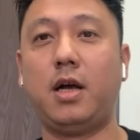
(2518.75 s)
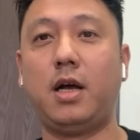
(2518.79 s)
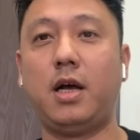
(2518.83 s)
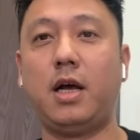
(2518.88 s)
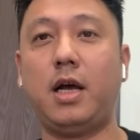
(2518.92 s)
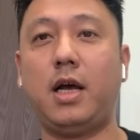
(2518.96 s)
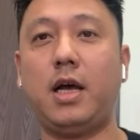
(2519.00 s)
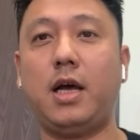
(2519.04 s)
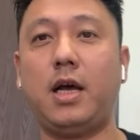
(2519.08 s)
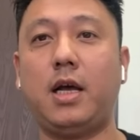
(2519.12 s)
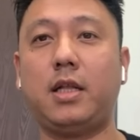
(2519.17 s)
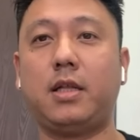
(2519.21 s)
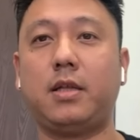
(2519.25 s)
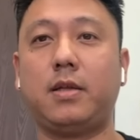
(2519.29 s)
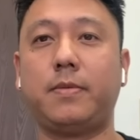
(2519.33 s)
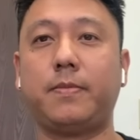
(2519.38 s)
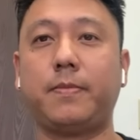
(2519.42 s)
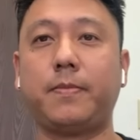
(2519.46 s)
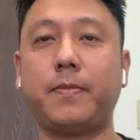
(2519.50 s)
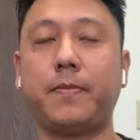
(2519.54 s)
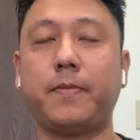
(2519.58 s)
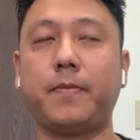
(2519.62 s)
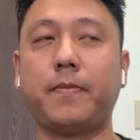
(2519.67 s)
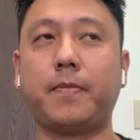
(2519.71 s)

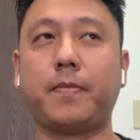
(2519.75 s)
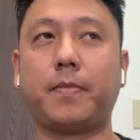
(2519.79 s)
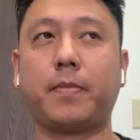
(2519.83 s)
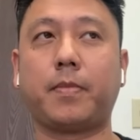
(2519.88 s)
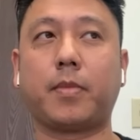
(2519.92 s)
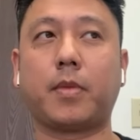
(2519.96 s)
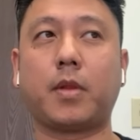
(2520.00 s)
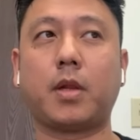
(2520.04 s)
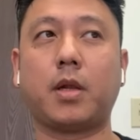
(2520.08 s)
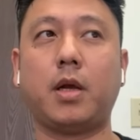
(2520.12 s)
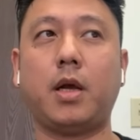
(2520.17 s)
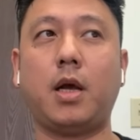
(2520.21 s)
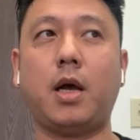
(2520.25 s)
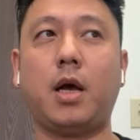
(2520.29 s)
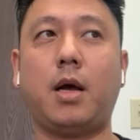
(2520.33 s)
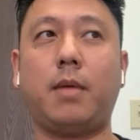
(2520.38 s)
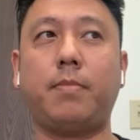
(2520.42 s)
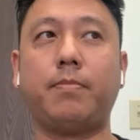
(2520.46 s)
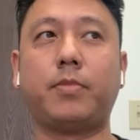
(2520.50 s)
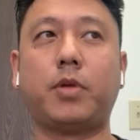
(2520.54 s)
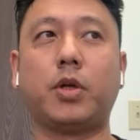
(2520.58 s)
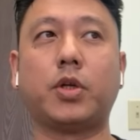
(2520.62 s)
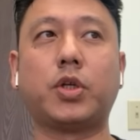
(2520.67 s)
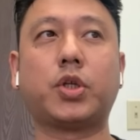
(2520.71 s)

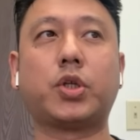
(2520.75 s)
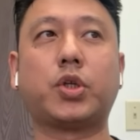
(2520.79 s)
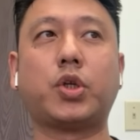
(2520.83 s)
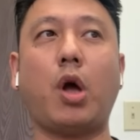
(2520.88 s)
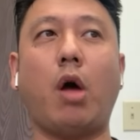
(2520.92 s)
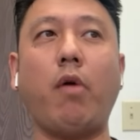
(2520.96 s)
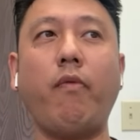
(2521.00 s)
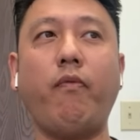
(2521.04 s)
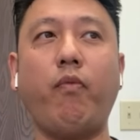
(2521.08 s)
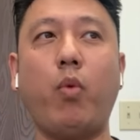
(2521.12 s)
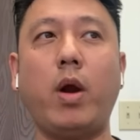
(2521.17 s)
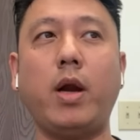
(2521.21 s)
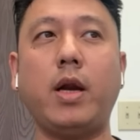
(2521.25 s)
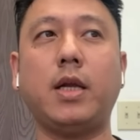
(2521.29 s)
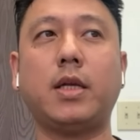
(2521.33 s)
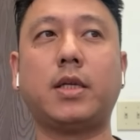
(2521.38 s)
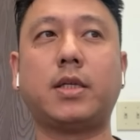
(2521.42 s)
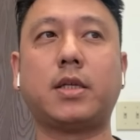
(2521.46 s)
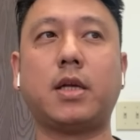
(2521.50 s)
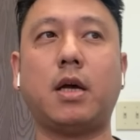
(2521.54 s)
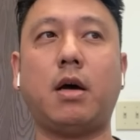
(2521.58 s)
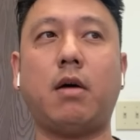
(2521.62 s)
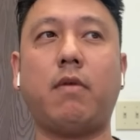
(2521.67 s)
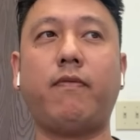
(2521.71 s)
The software
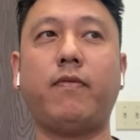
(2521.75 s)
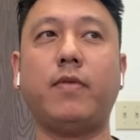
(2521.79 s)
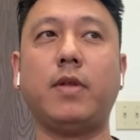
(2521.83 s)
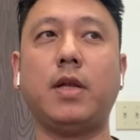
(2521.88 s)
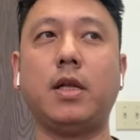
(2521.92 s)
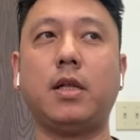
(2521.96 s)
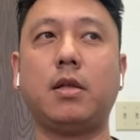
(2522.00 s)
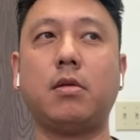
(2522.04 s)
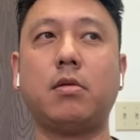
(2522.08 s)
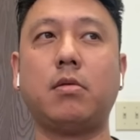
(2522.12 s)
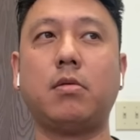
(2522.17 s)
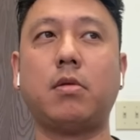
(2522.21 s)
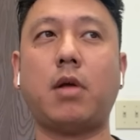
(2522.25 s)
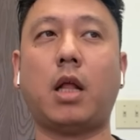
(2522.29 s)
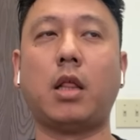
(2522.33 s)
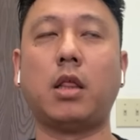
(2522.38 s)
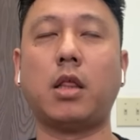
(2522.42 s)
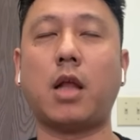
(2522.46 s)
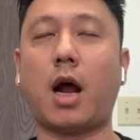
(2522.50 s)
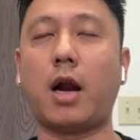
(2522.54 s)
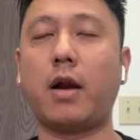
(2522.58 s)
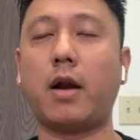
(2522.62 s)
itself needs a lot